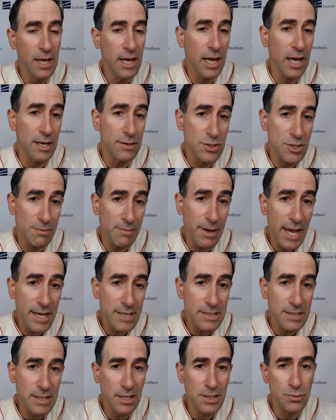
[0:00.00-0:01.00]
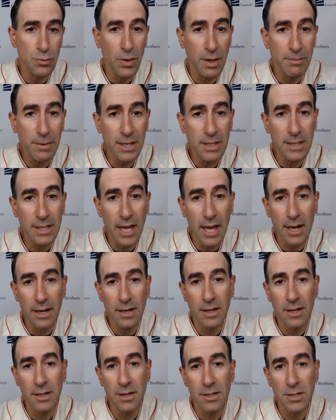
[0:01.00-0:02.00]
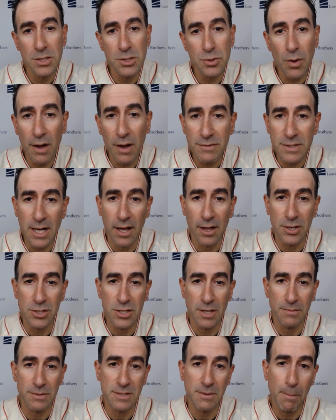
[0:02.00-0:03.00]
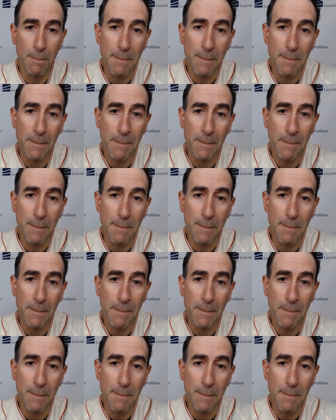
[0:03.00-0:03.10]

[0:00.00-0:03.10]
In gymnastics, women get 12 scholarships.